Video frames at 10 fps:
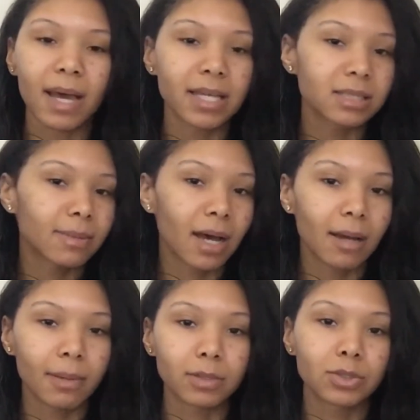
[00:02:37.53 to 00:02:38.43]
pass
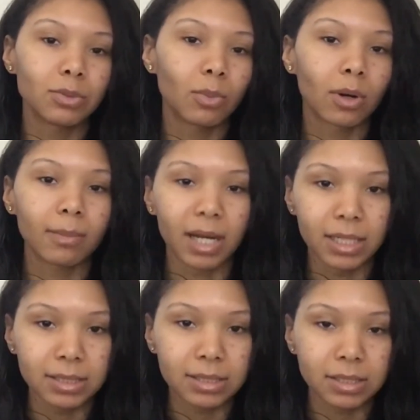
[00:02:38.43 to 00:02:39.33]
by about 2 more
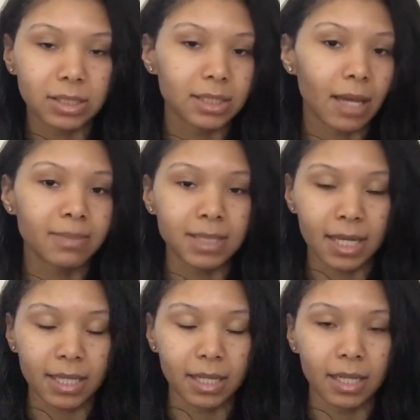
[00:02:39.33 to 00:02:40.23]
months. Just kept
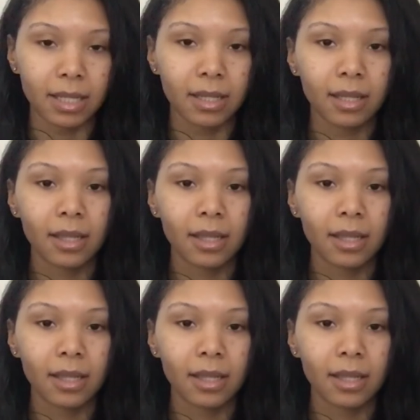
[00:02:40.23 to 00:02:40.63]
taking it.